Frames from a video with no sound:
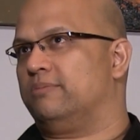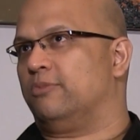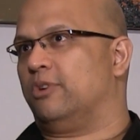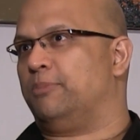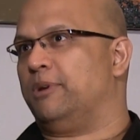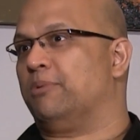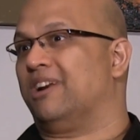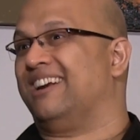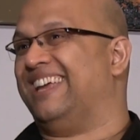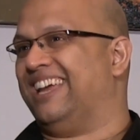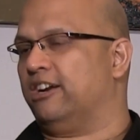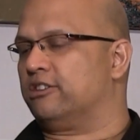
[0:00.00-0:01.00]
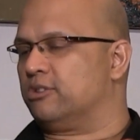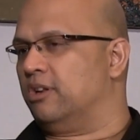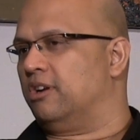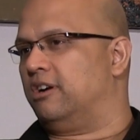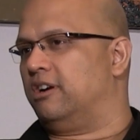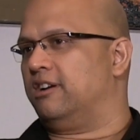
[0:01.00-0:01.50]
when people are eager to
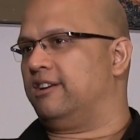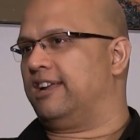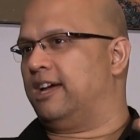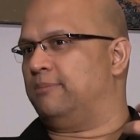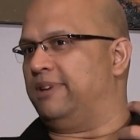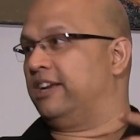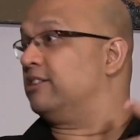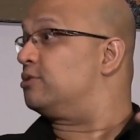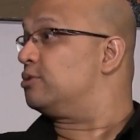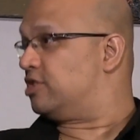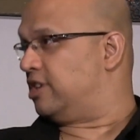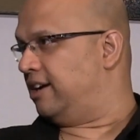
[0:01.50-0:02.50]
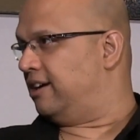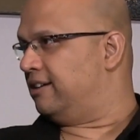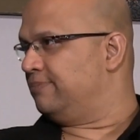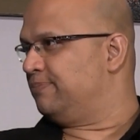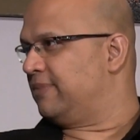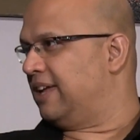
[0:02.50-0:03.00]
learn, I'm eager to share.
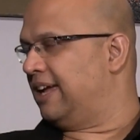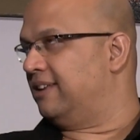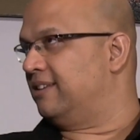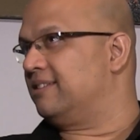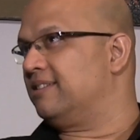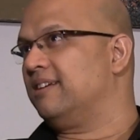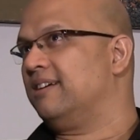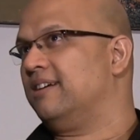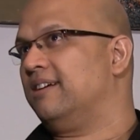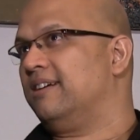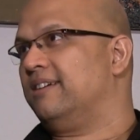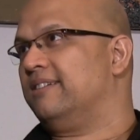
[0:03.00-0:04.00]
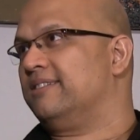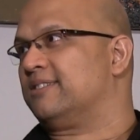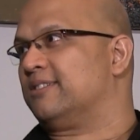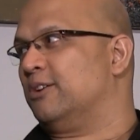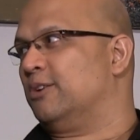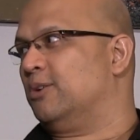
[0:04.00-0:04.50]
And
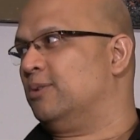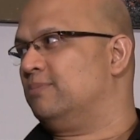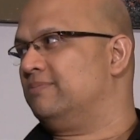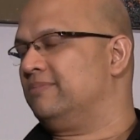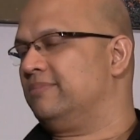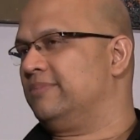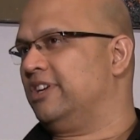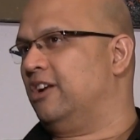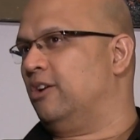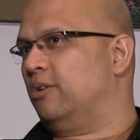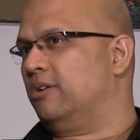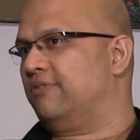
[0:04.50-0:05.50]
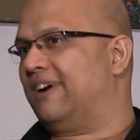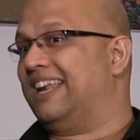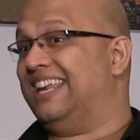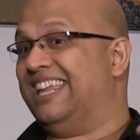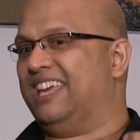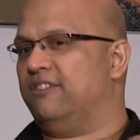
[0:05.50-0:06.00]
so, if I
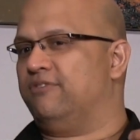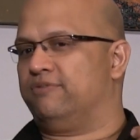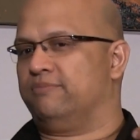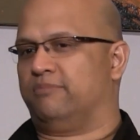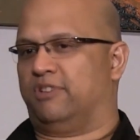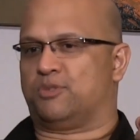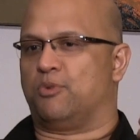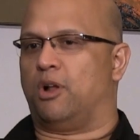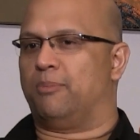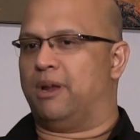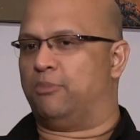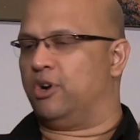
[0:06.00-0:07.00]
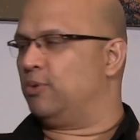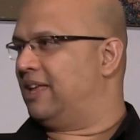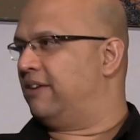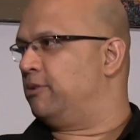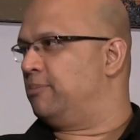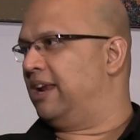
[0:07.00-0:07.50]
leave a small memory with
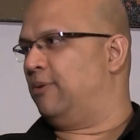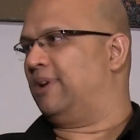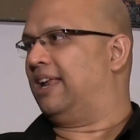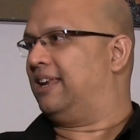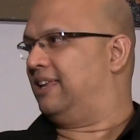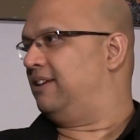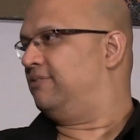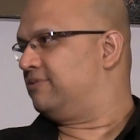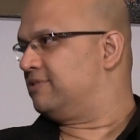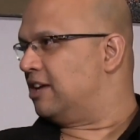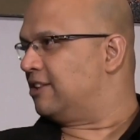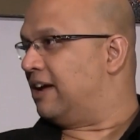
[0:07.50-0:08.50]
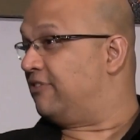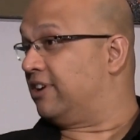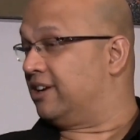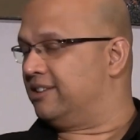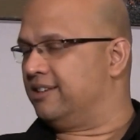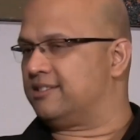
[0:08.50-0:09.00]
everybody when I leave South
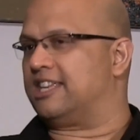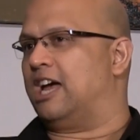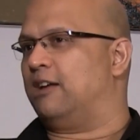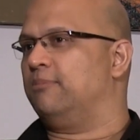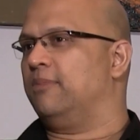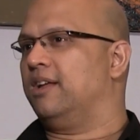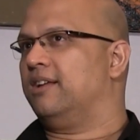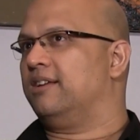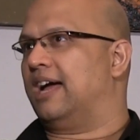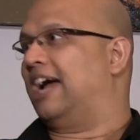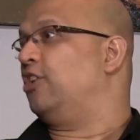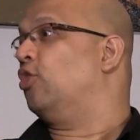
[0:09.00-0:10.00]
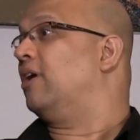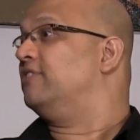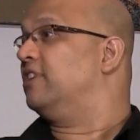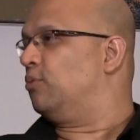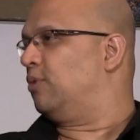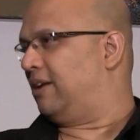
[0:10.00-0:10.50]
Africa this time, I know
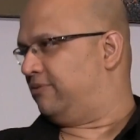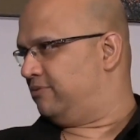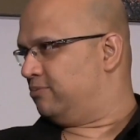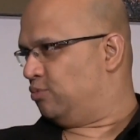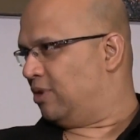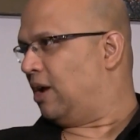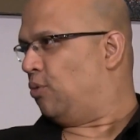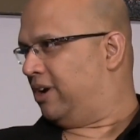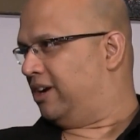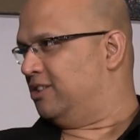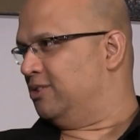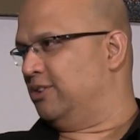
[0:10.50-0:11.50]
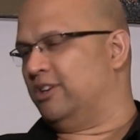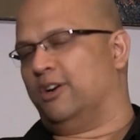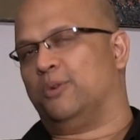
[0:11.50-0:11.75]
I've done what I want to do.